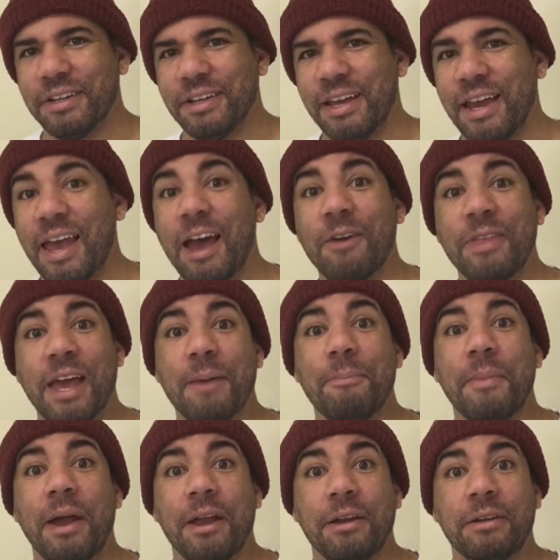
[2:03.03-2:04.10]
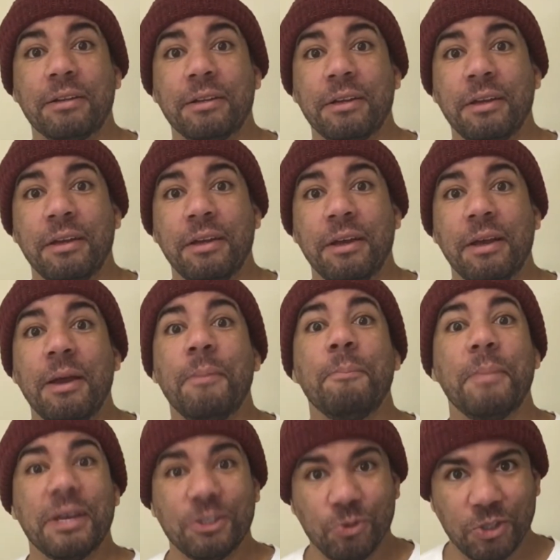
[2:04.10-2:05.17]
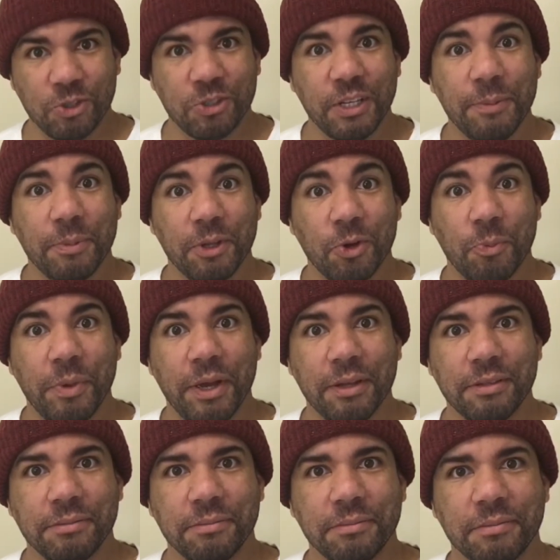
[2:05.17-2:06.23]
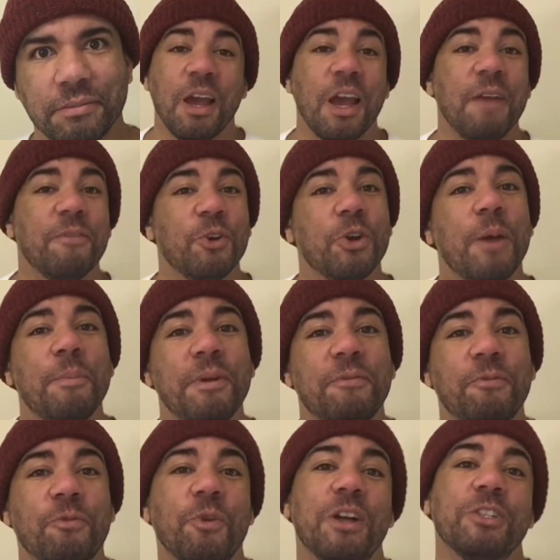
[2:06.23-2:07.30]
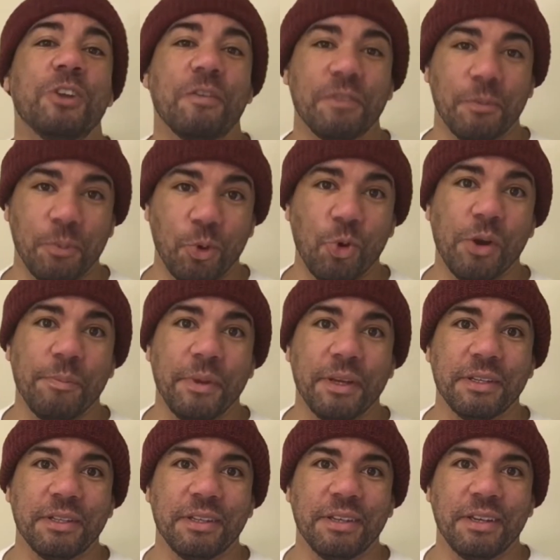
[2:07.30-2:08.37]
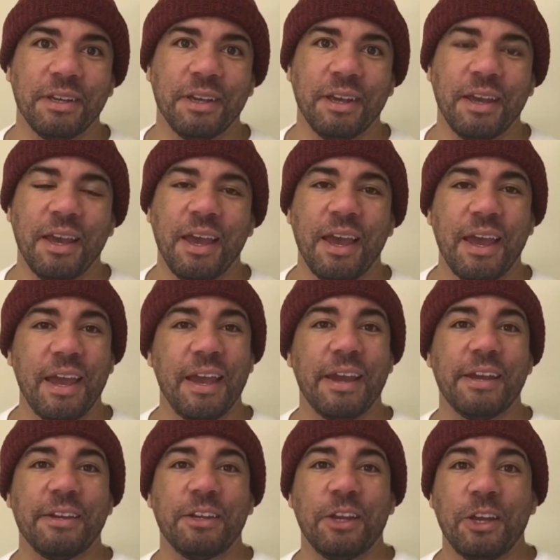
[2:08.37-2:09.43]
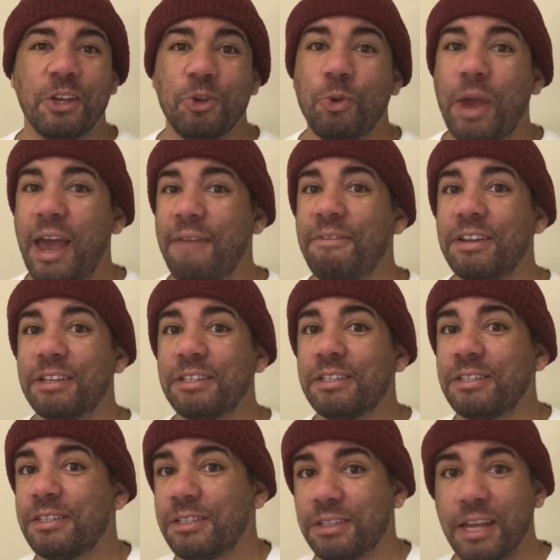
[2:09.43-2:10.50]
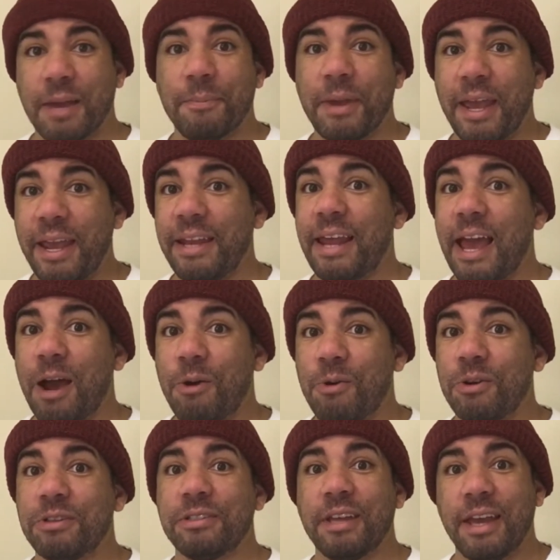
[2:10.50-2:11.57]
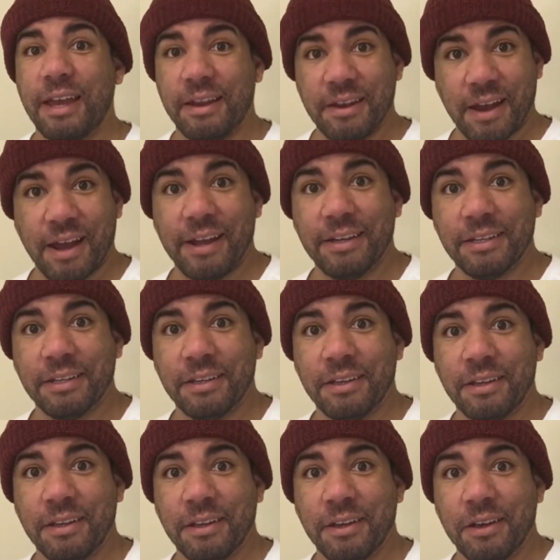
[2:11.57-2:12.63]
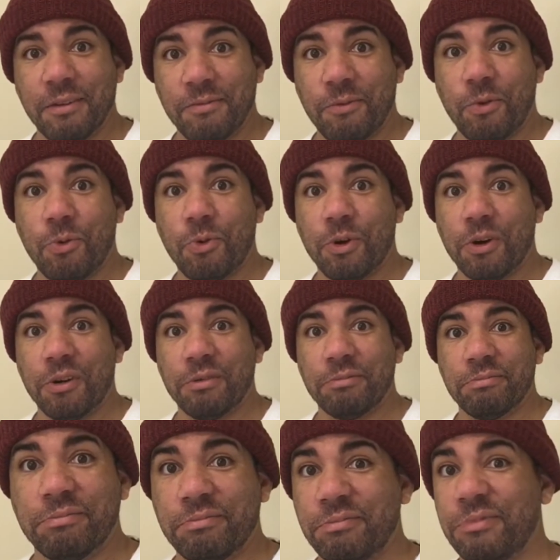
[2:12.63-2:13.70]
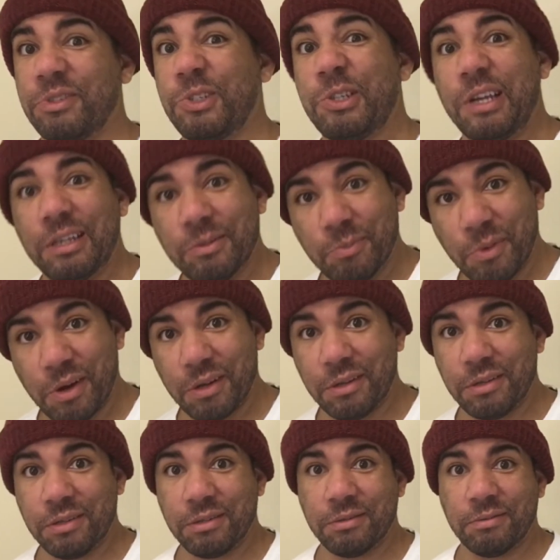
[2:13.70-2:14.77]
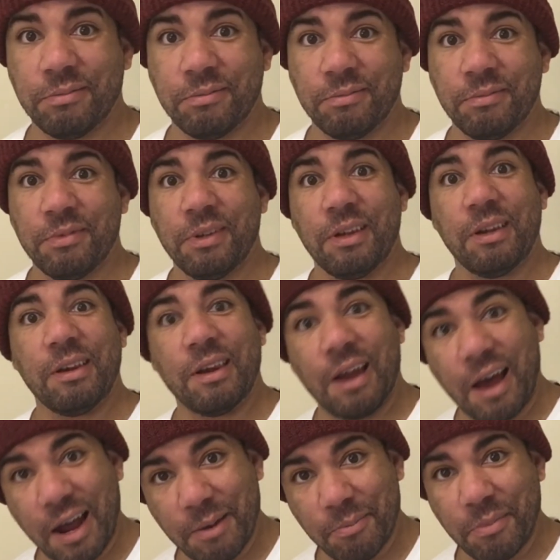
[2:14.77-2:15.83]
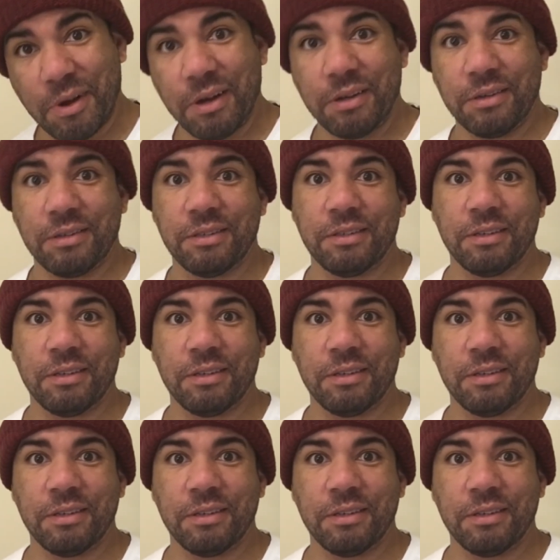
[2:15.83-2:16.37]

how that might mess with your sleep a little bit. If you're coming fresh off deployment and you haven't slept 8 hours at night for 6 months, 9 months,